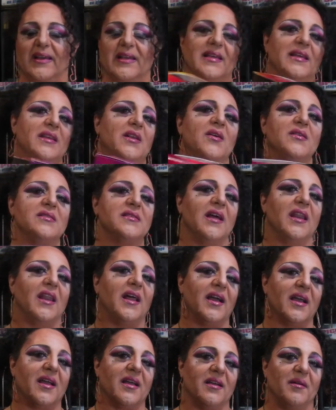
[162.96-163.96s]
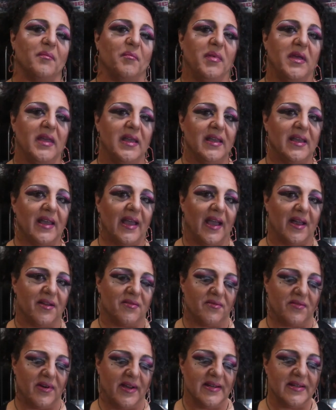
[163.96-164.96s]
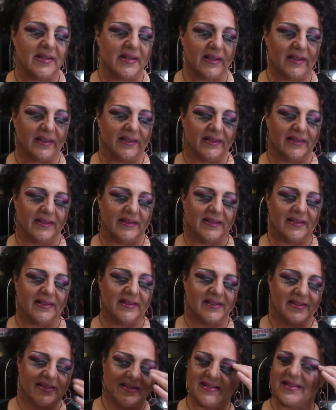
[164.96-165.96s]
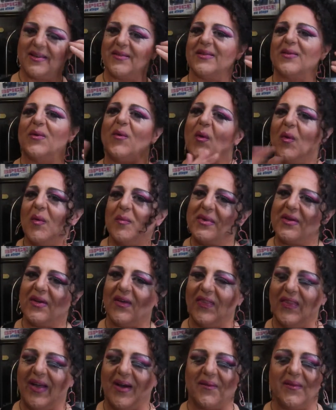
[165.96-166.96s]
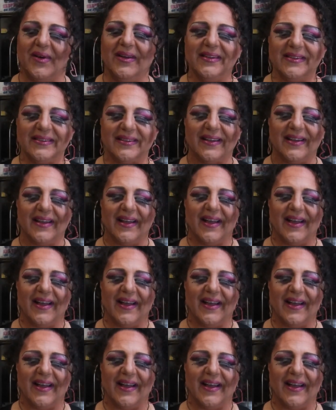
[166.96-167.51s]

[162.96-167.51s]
And he knows I like pink and red. So he caught me on that one.